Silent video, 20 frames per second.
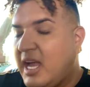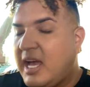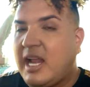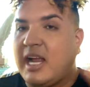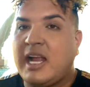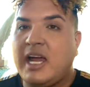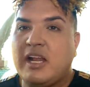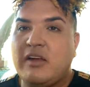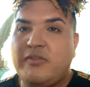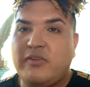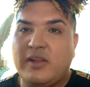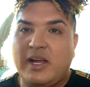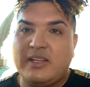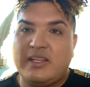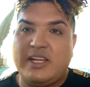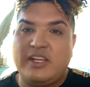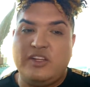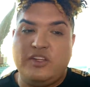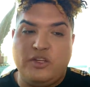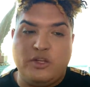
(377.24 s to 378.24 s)
And I kind of feel like
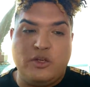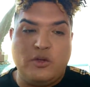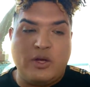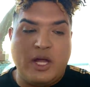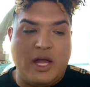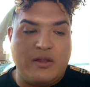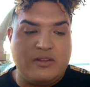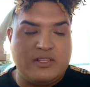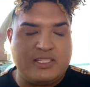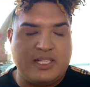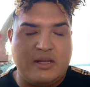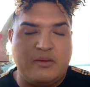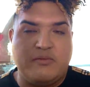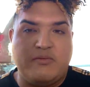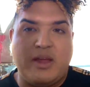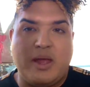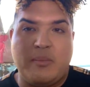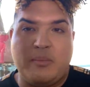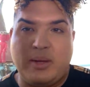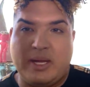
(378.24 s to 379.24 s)
they do have the same
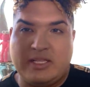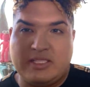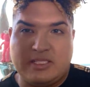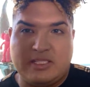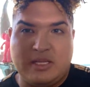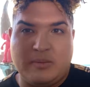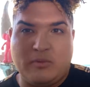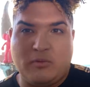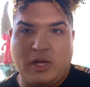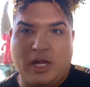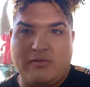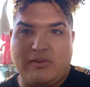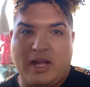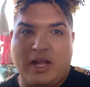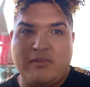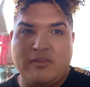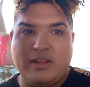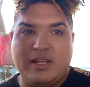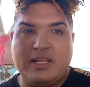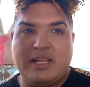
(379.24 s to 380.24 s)
fan base and demographic.
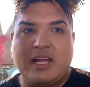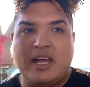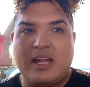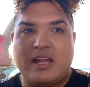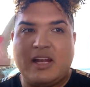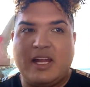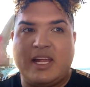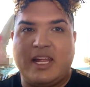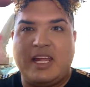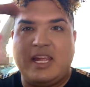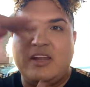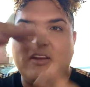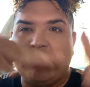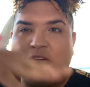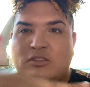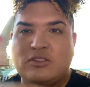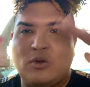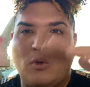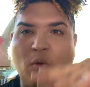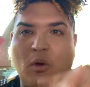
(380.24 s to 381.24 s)
I feel like they kind of like
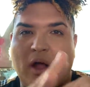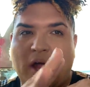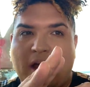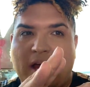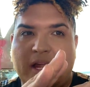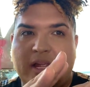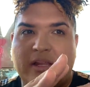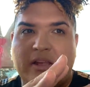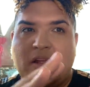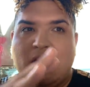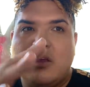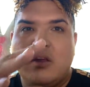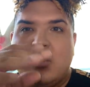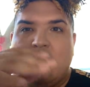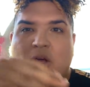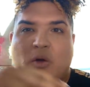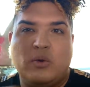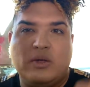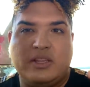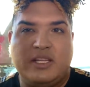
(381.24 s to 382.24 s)
intertwine
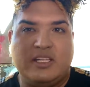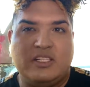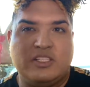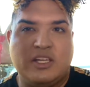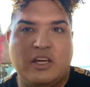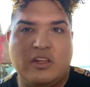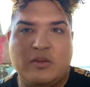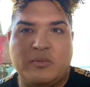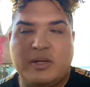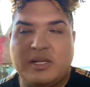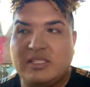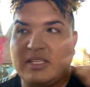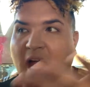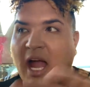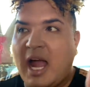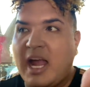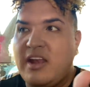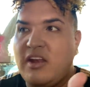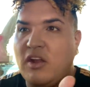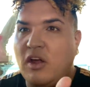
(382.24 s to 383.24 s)
with each other because
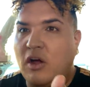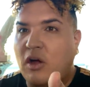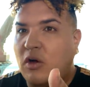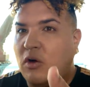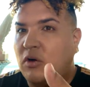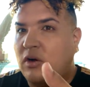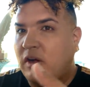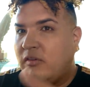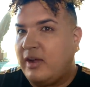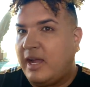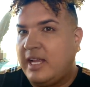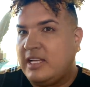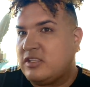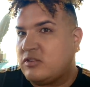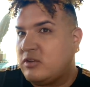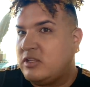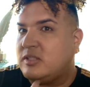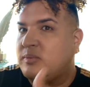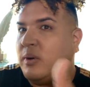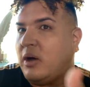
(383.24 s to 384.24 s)
I know of
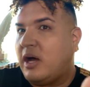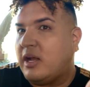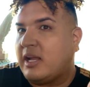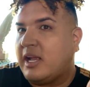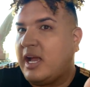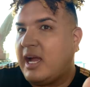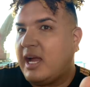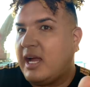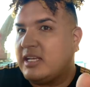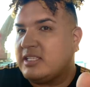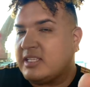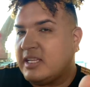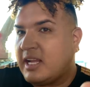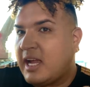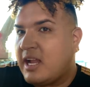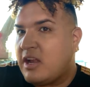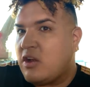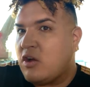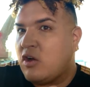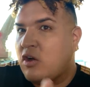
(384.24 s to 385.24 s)
H3's podcast and
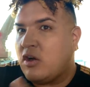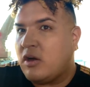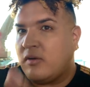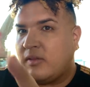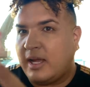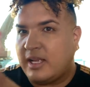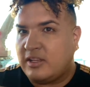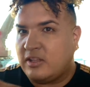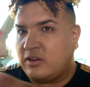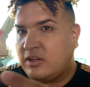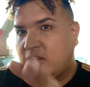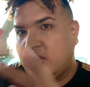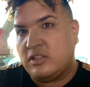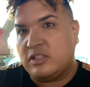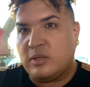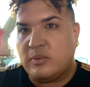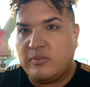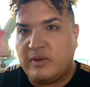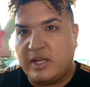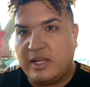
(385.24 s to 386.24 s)
I know of like their
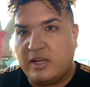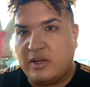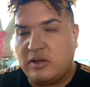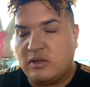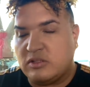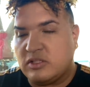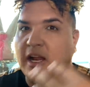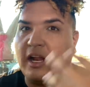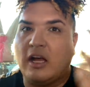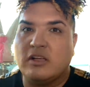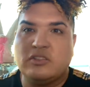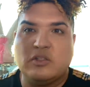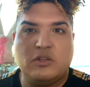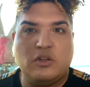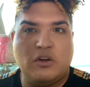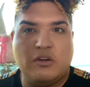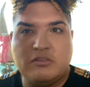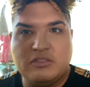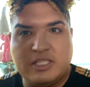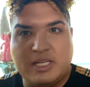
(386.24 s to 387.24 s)
YouTube videos. I also
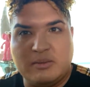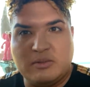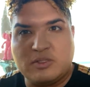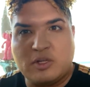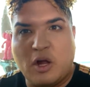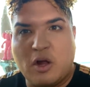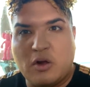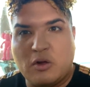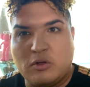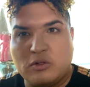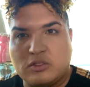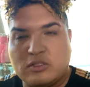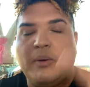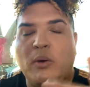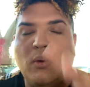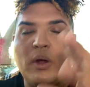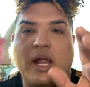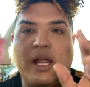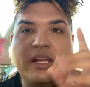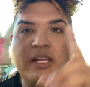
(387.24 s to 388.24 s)
know of James Charles.
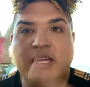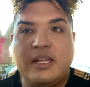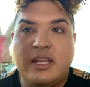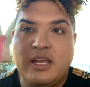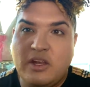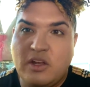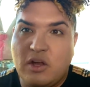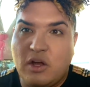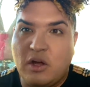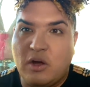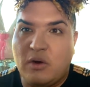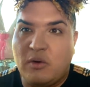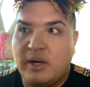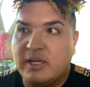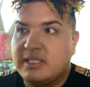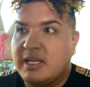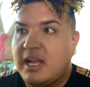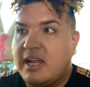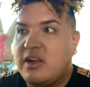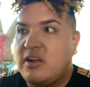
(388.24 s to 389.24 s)
But what I didn't know
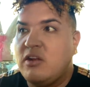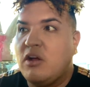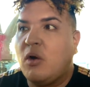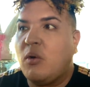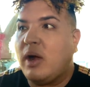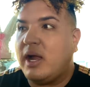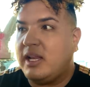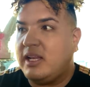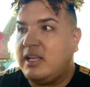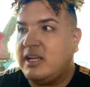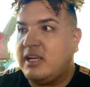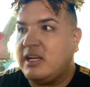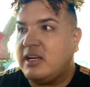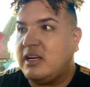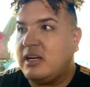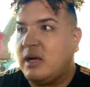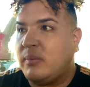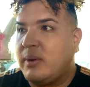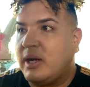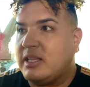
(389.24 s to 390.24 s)
is I had no
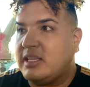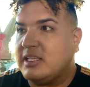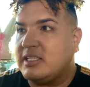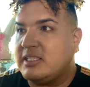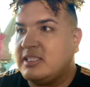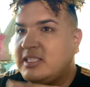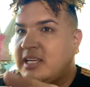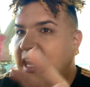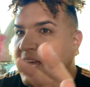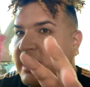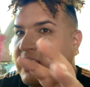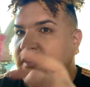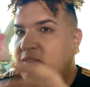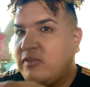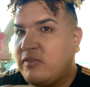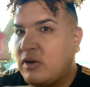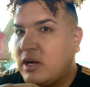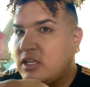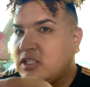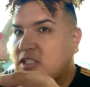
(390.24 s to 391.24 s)
idea about this Teddy
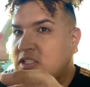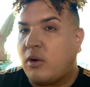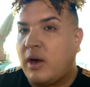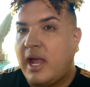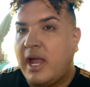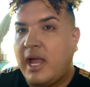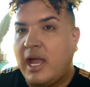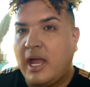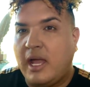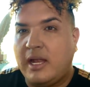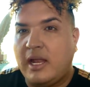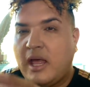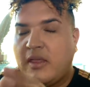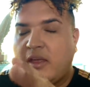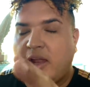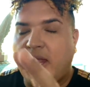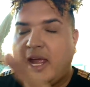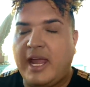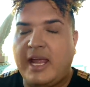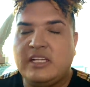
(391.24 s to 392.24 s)
Fresh brand
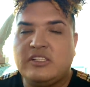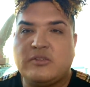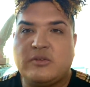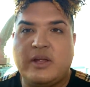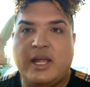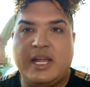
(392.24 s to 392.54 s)
that H3